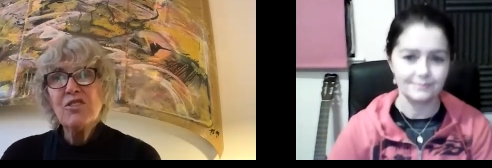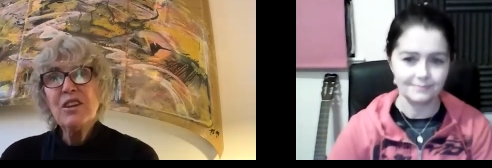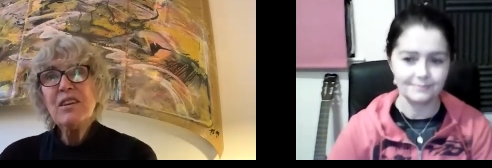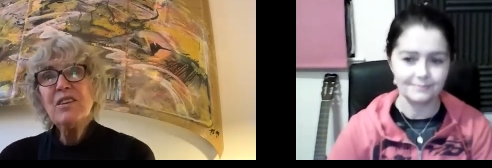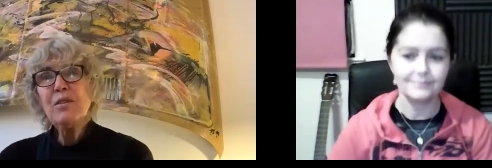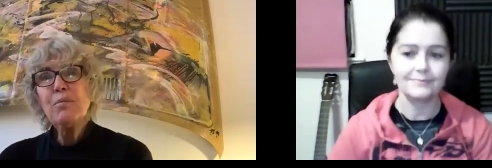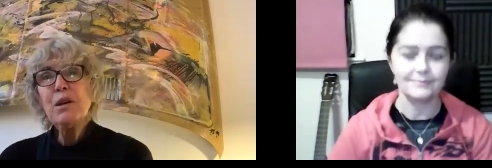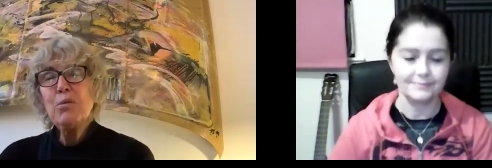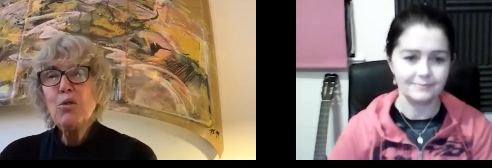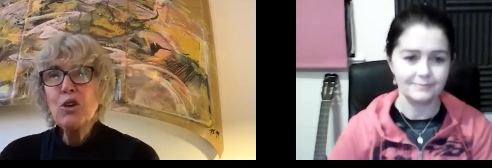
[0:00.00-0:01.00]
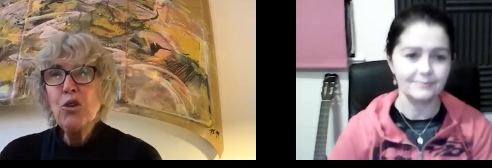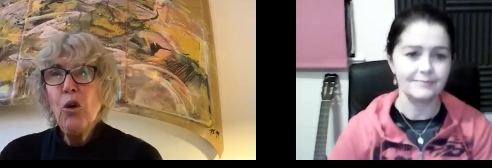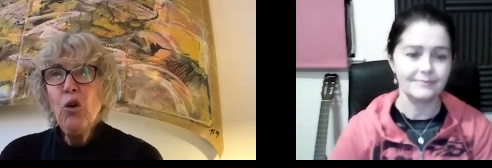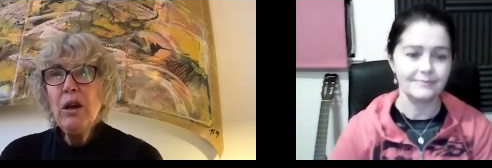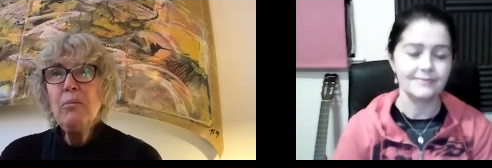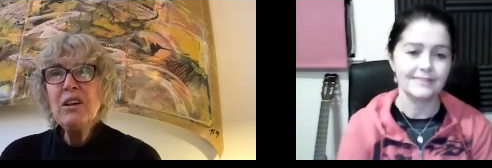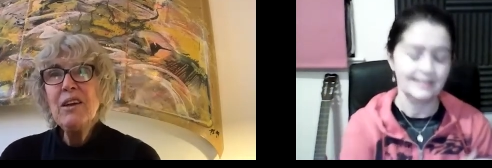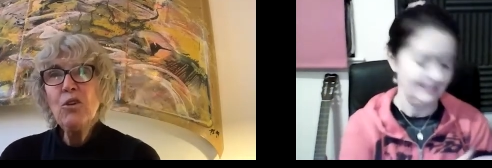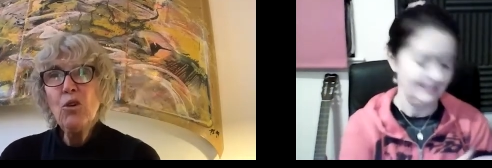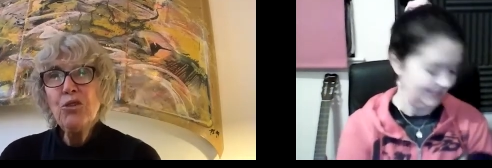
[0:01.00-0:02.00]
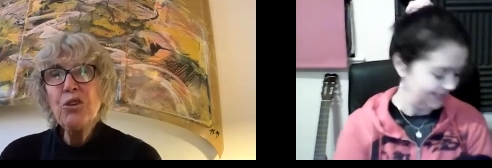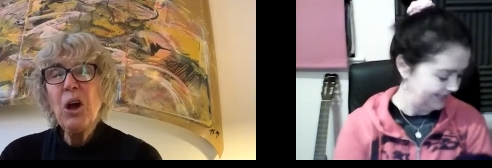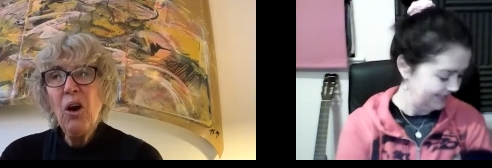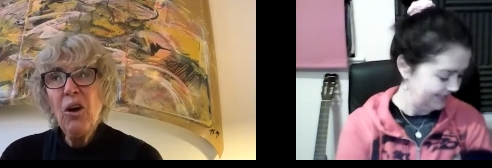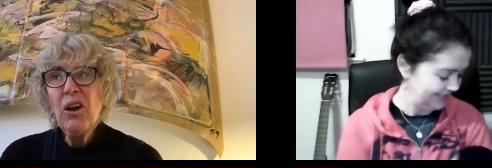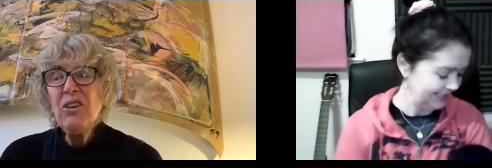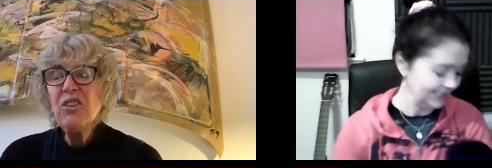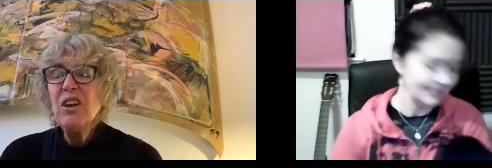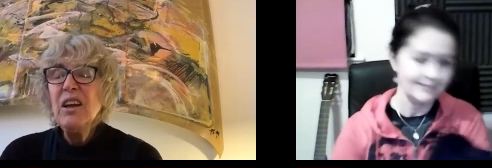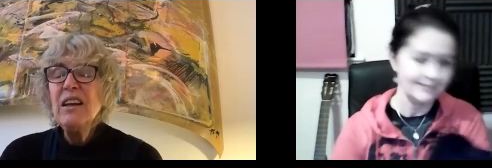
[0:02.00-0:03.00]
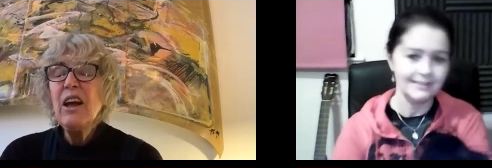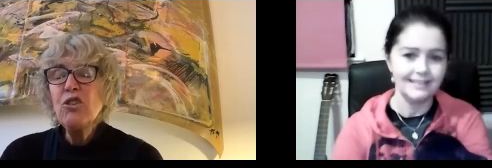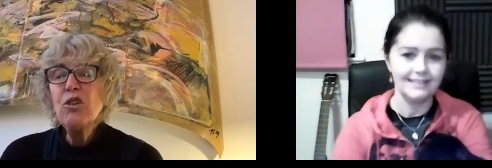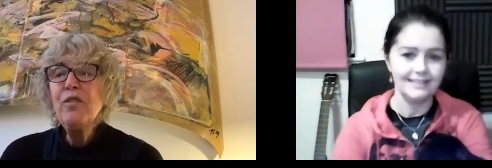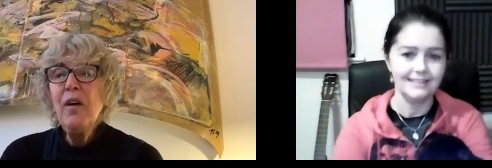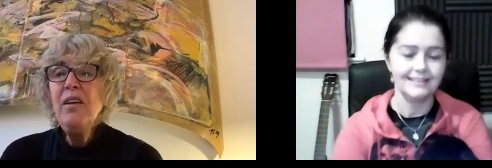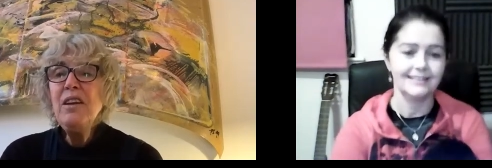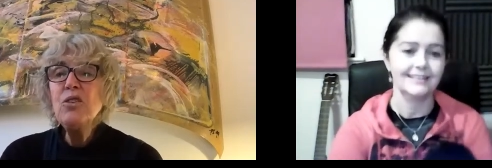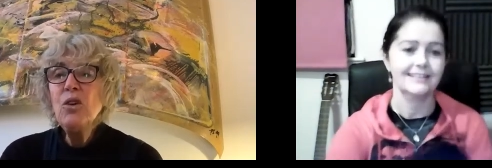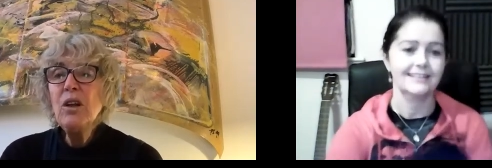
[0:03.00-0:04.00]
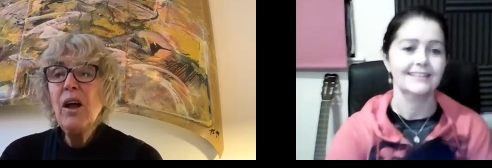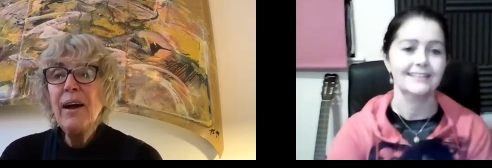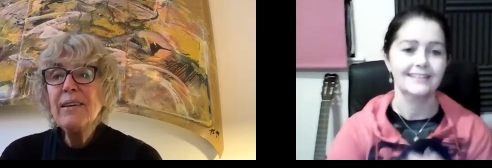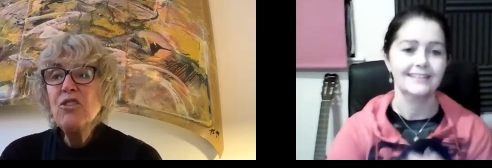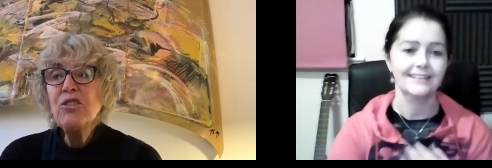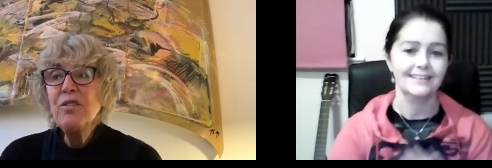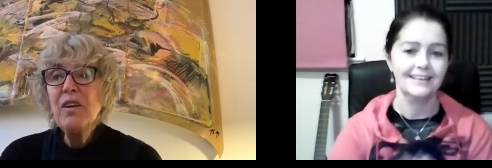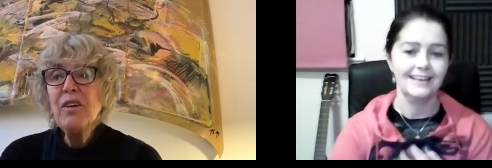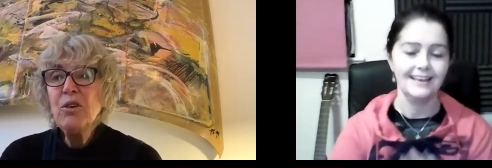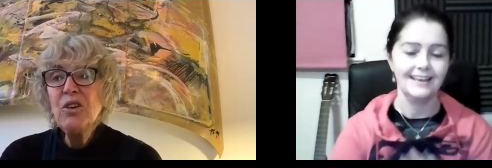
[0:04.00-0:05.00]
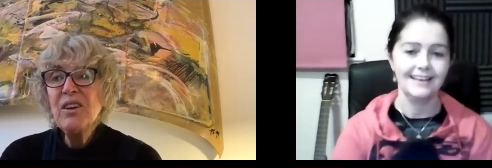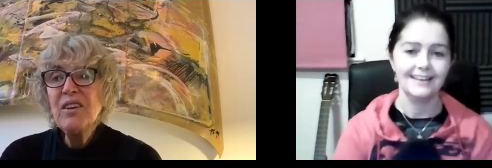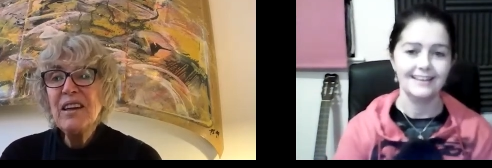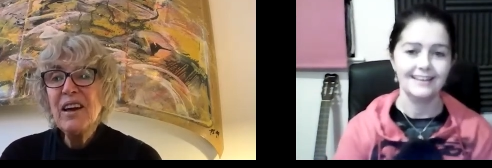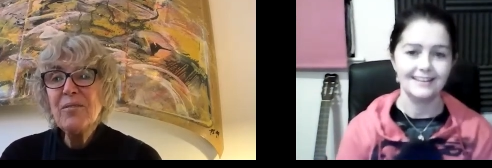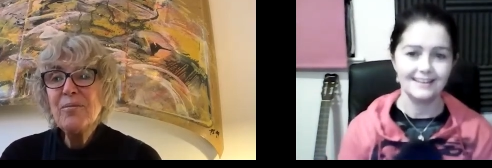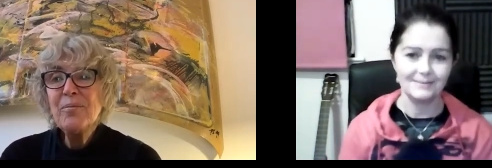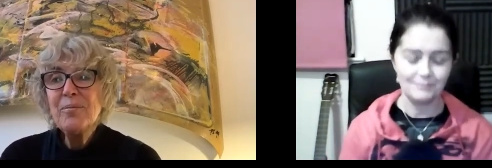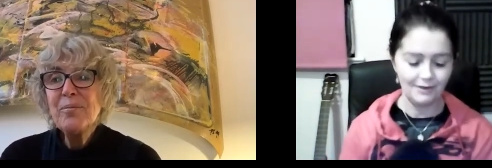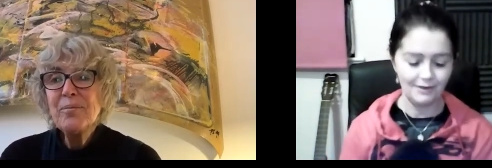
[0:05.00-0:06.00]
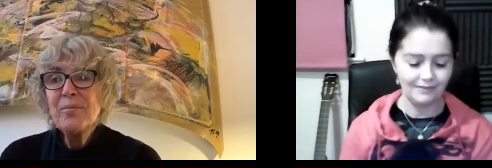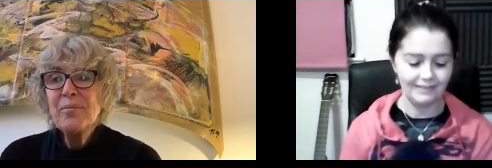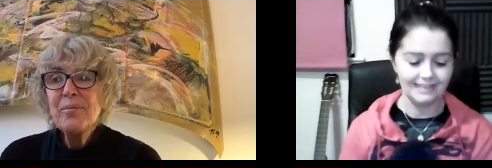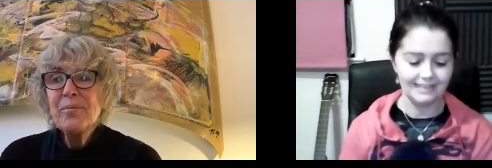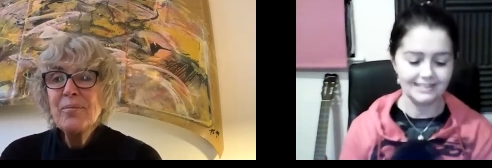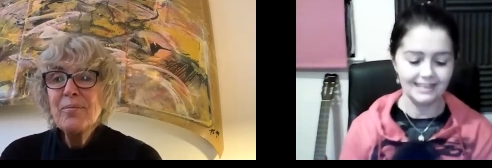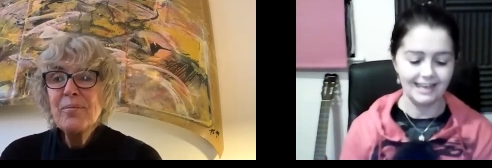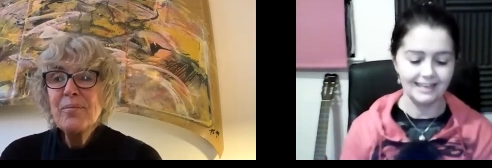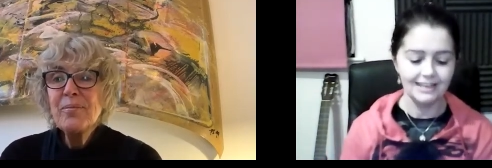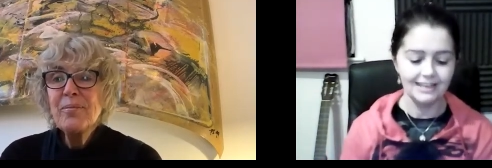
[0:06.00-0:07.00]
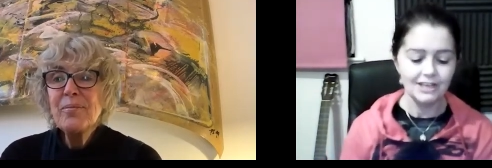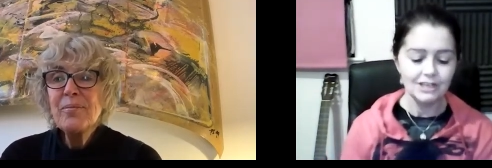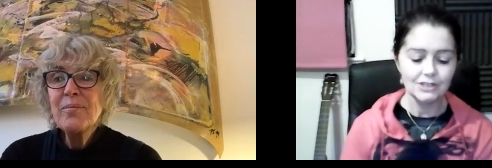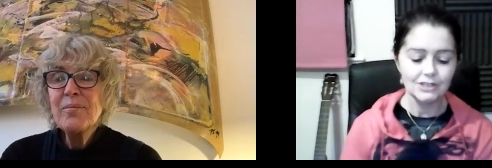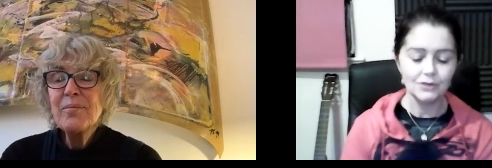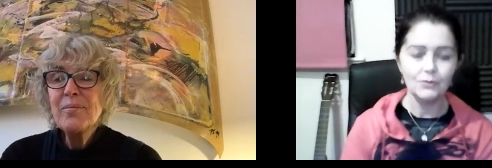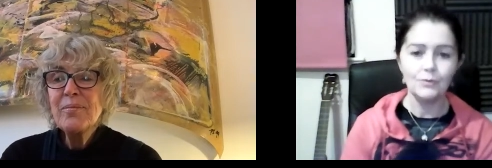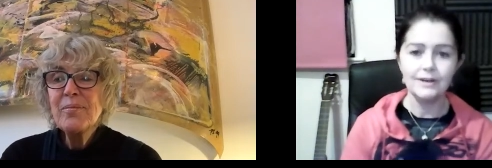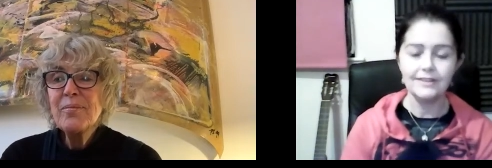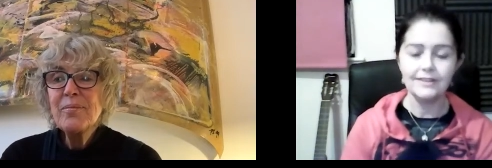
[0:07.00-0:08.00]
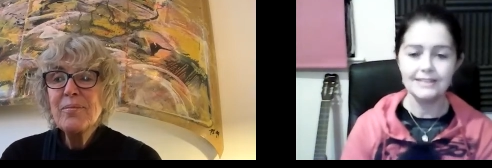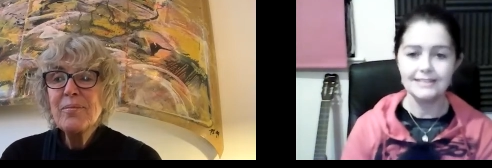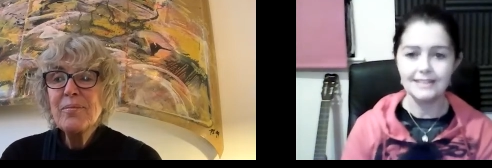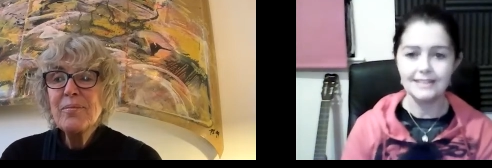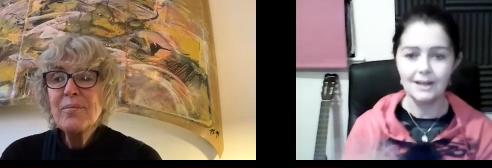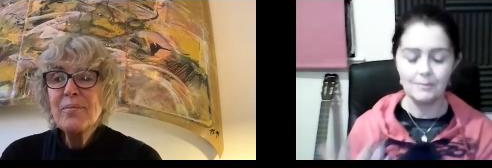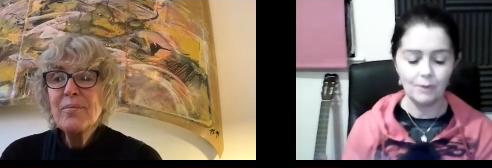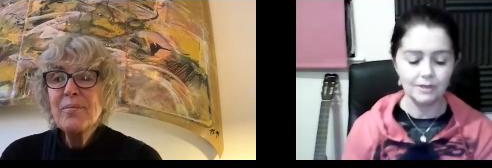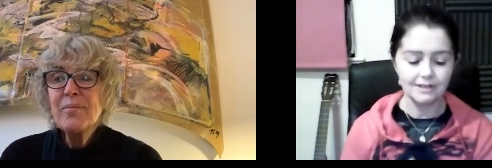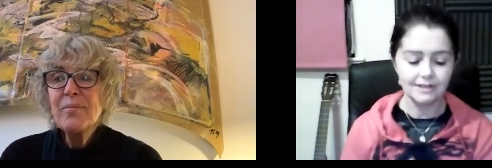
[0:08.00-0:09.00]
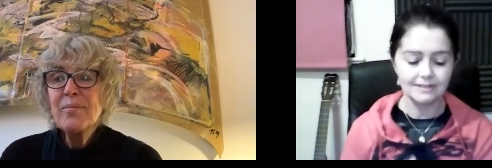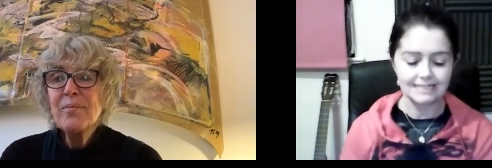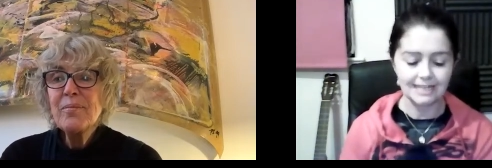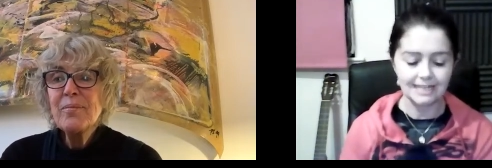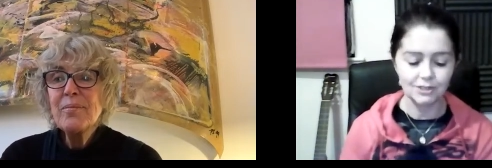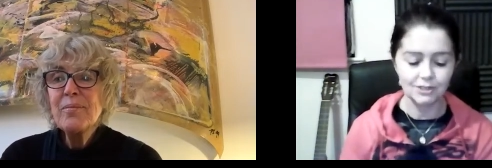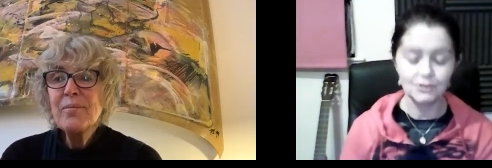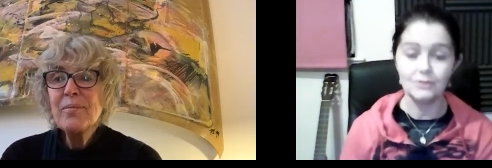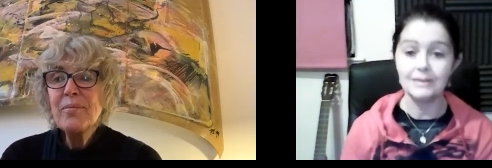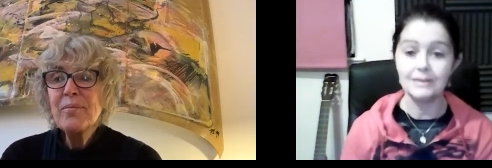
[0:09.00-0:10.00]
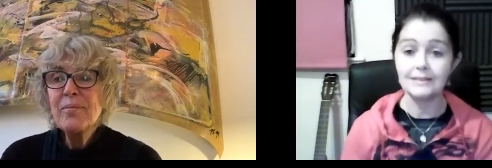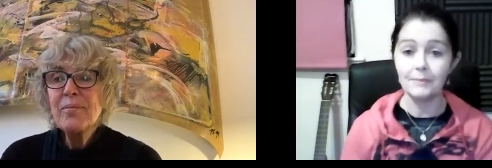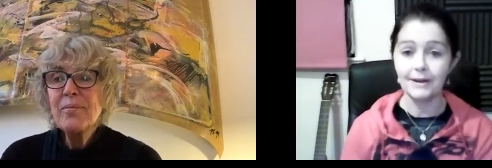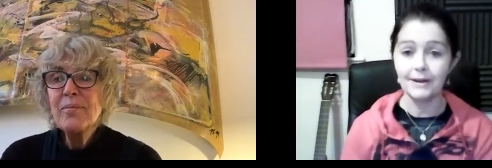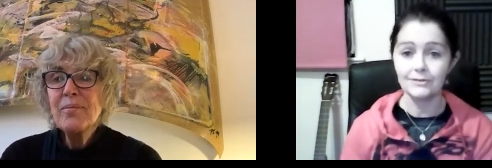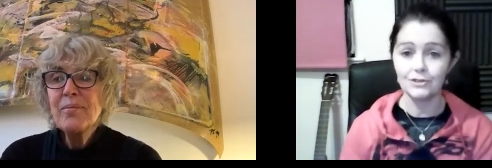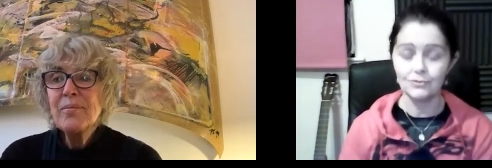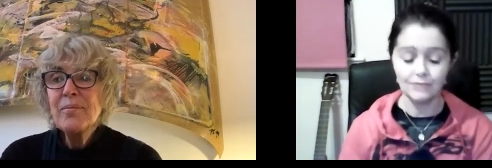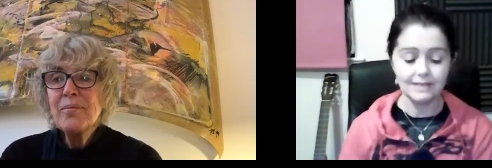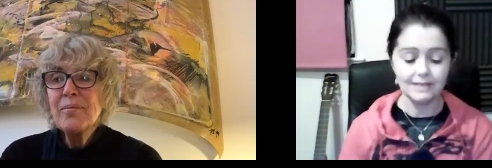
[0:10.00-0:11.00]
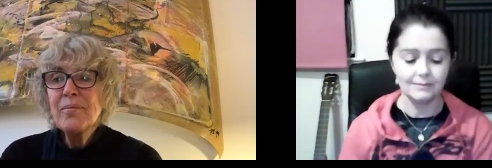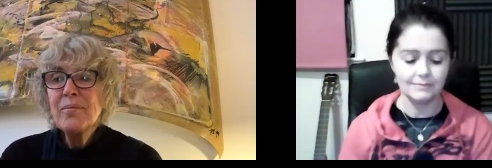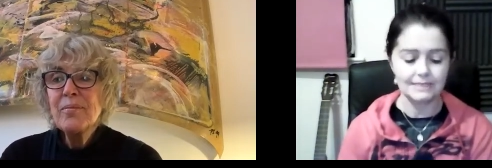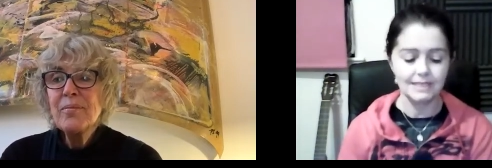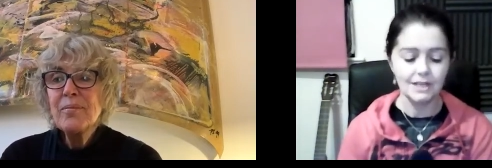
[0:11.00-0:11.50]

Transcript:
Speaker 1: she did the people who are talking, but then also the art. Yeah, so find it online. That's a very good idea.
Speaker 2: Perfect. Okay. So we're this um, podcast slash Zoom is about dreams.